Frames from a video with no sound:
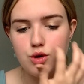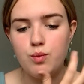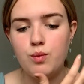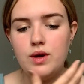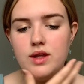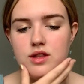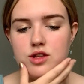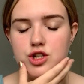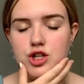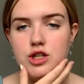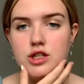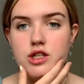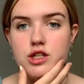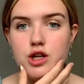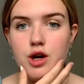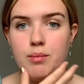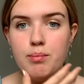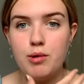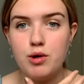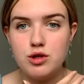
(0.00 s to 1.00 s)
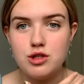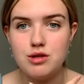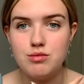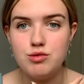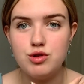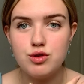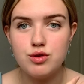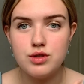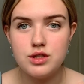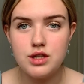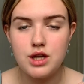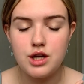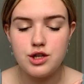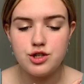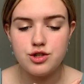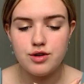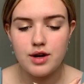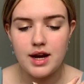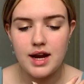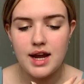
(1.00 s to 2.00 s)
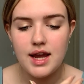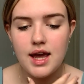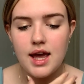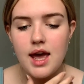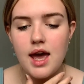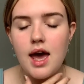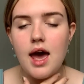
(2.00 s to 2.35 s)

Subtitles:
with just a bottom jaw surgery?